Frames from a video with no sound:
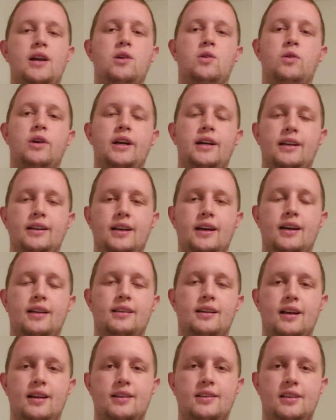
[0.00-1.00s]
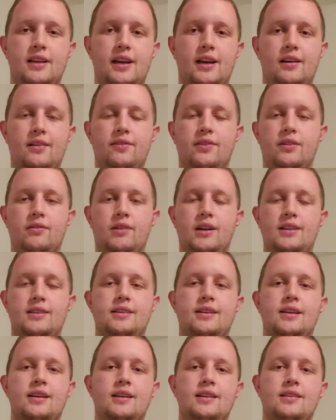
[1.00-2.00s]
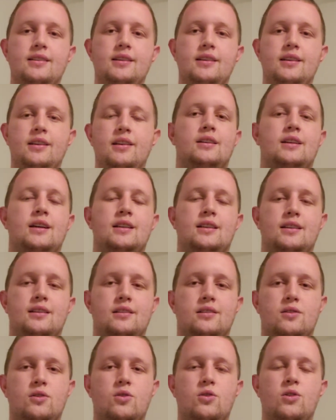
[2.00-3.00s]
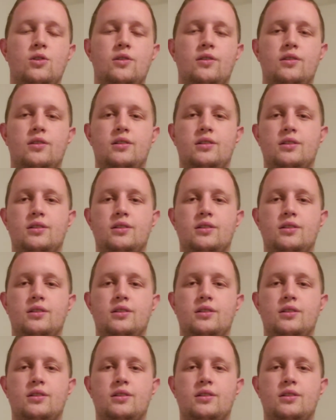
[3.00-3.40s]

Quinn got a touchdown for the Redskins and got the score